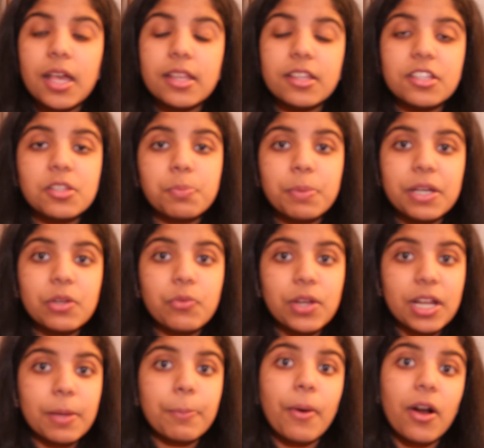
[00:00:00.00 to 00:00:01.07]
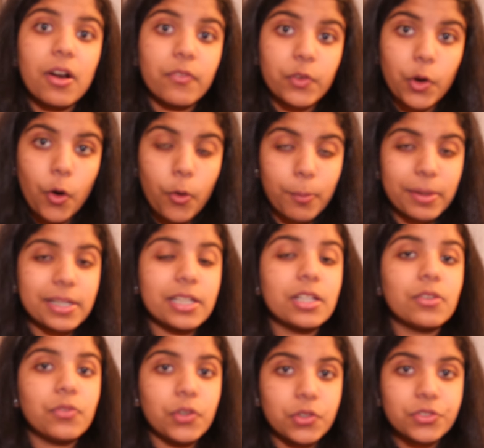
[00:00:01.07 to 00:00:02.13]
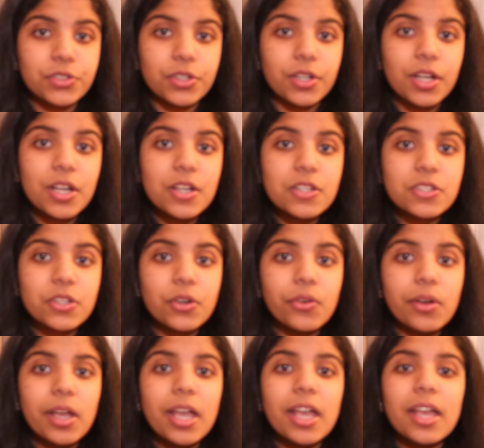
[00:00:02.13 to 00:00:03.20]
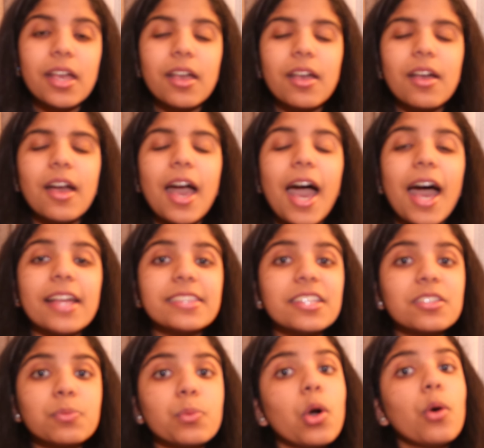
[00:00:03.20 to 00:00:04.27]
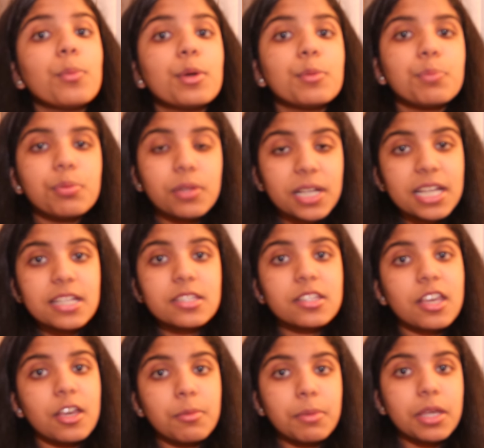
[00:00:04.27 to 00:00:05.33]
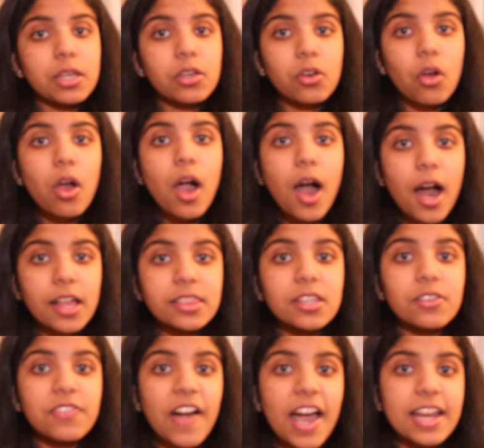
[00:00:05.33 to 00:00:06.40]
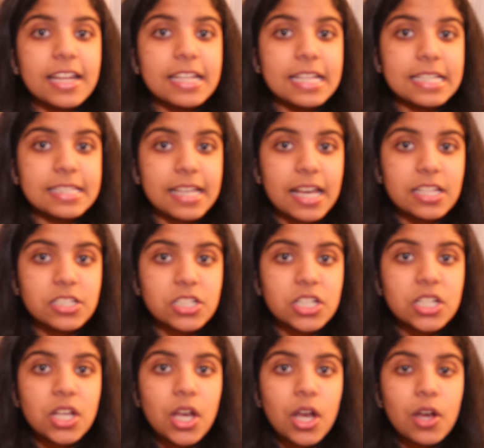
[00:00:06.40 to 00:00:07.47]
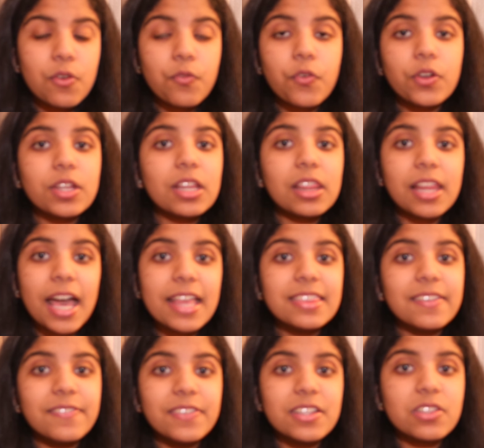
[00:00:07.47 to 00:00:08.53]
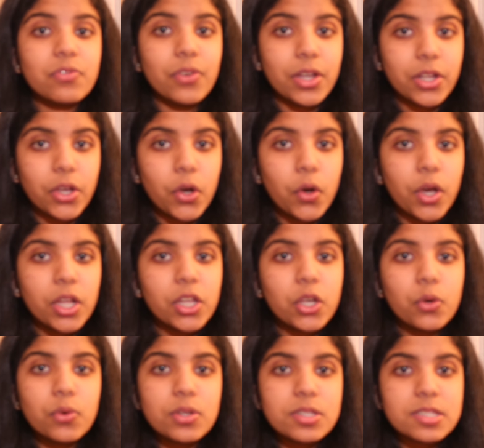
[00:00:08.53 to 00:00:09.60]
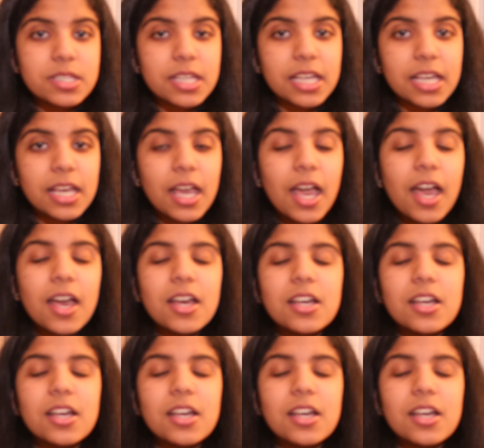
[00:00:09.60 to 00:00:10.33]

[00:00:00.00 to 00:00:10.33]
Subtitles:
The speed reading part of your homework in the future. So at this moment, please give me your undivided attention for the length of this video and you will see